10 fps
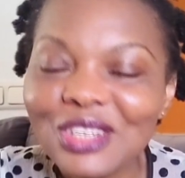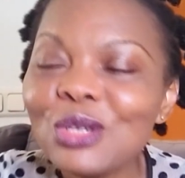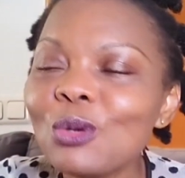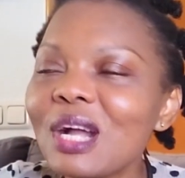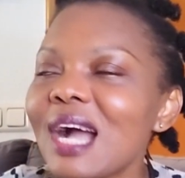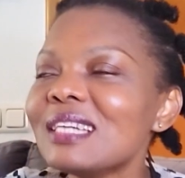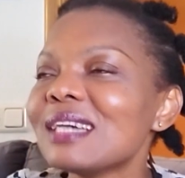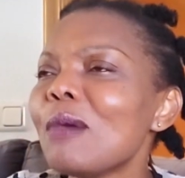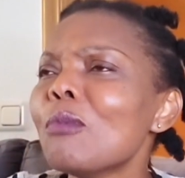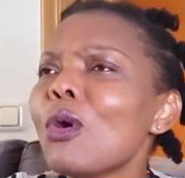You guys
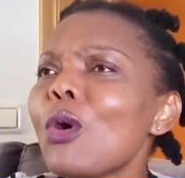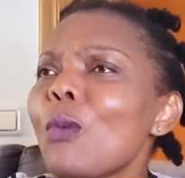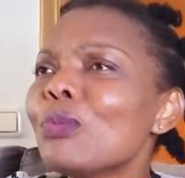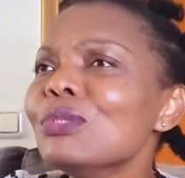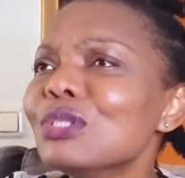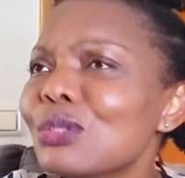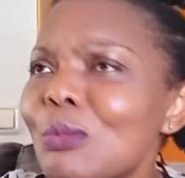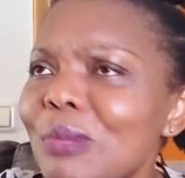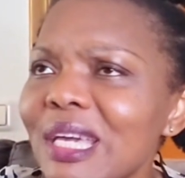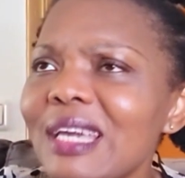are more open to
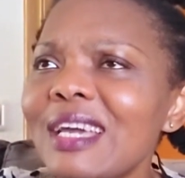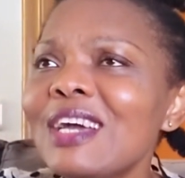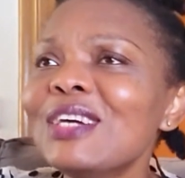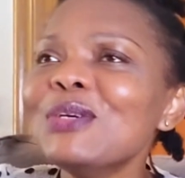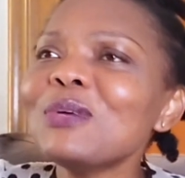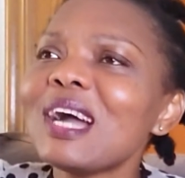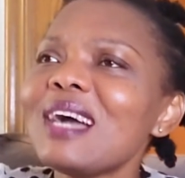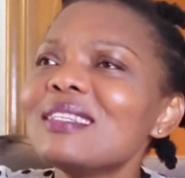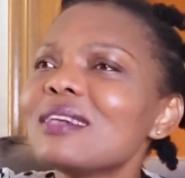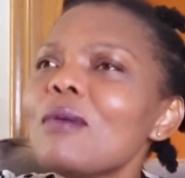me. You
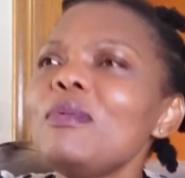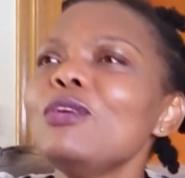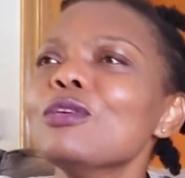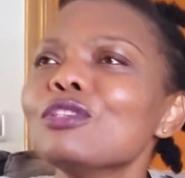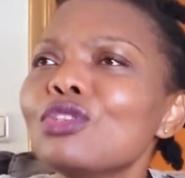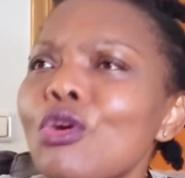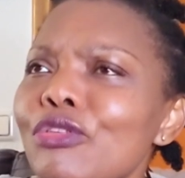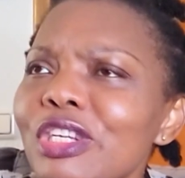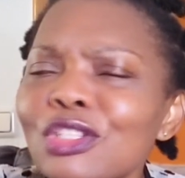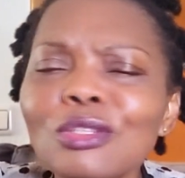guys tell me your
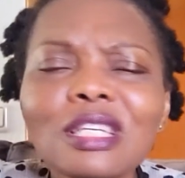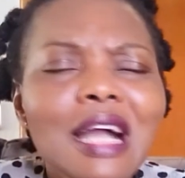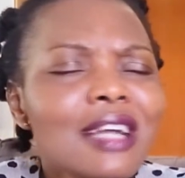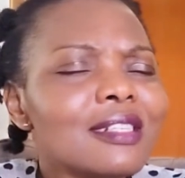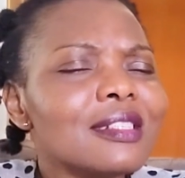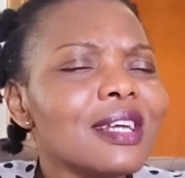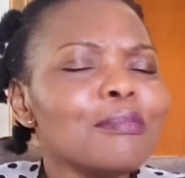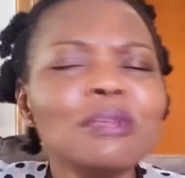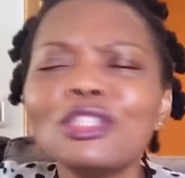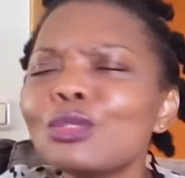stories. You guys take
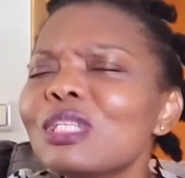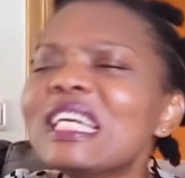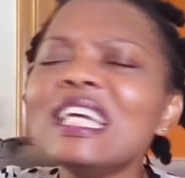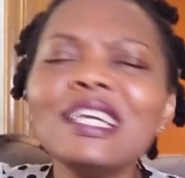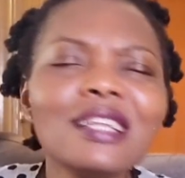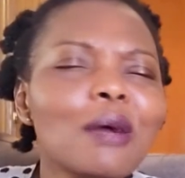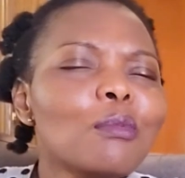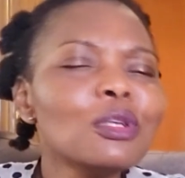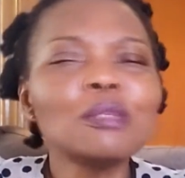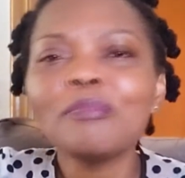me to the
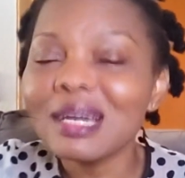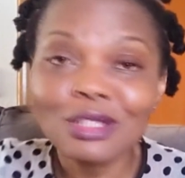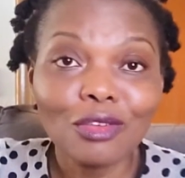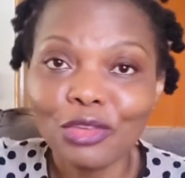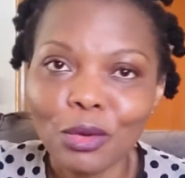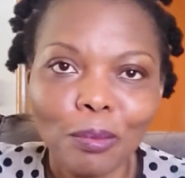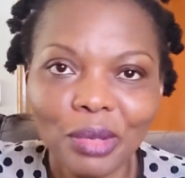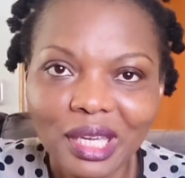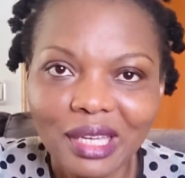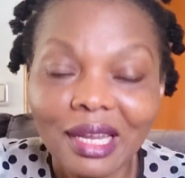innermost part of your
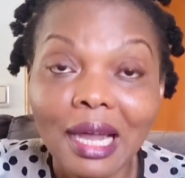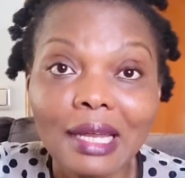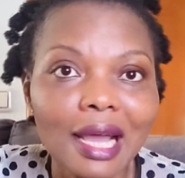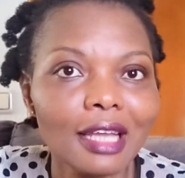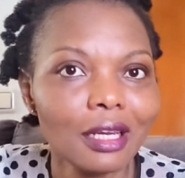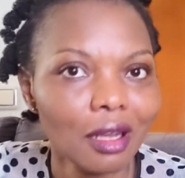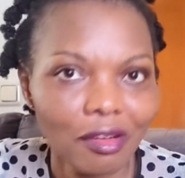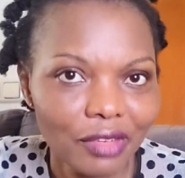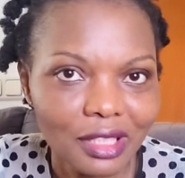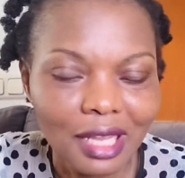being, and I love it.